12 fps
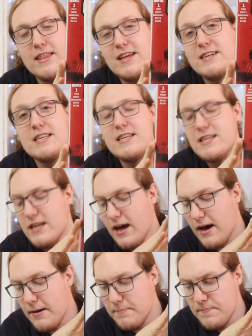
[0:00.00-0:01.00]
This is
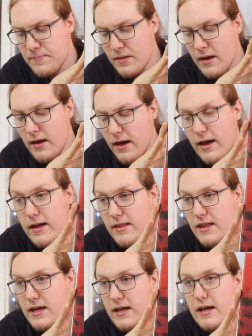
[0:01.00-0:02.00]

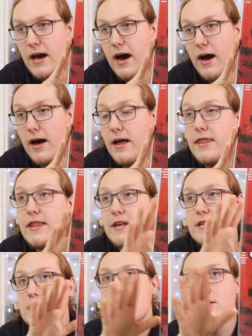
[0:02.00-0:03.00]

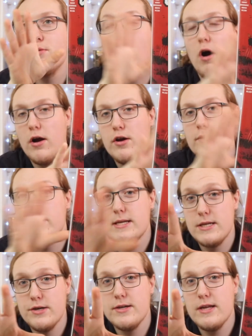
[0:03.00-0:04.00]
this is a new ongoing
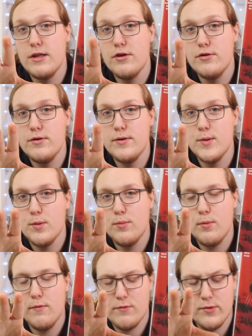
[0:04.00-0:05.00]
series that they're doing with
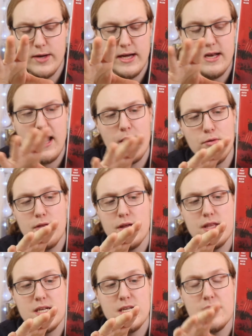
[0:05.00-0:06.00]
Wolverine. I don't think
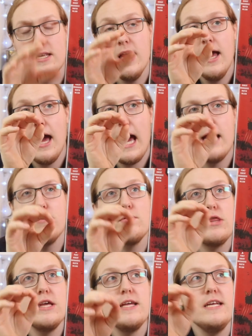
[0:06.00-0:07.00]

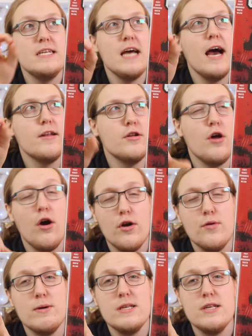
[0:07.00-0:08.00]
he's had an
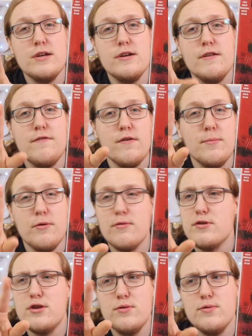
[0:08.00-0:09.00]
ongoing series for
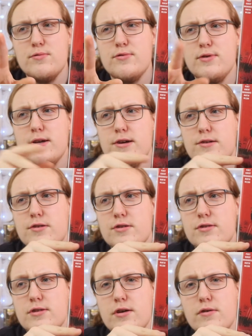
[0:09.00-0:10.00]
about 2 years or
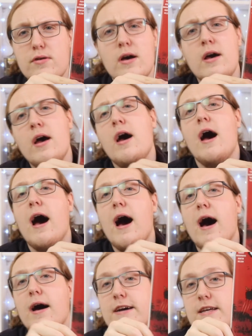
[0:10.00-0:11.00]
so.
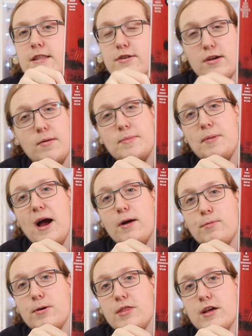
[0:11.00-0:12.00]
And they're coming
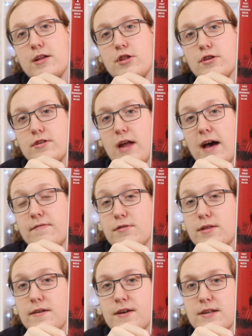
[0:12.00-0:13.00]
back with it just after
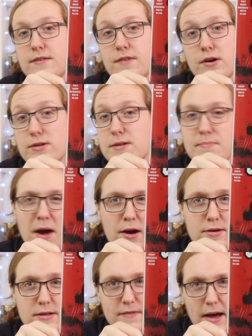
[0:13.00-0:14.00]
the events of House and
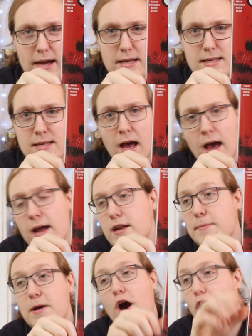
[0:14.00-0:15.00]
Powers of X. To
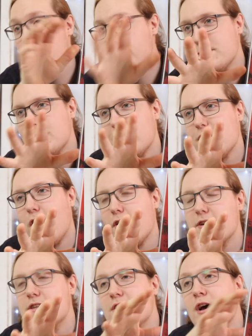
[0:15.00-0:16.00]
be 100%
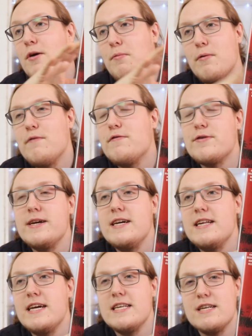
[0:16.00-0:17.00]
honest,
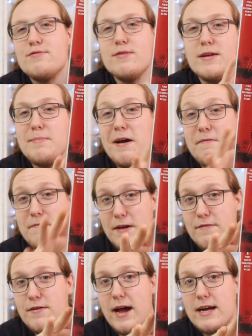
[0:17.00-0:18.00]
Wolverine isn't really my
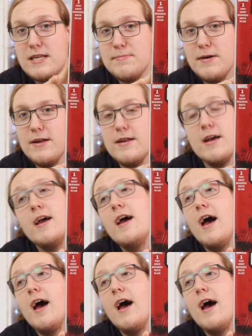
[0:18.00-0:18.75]
favorite X-Men.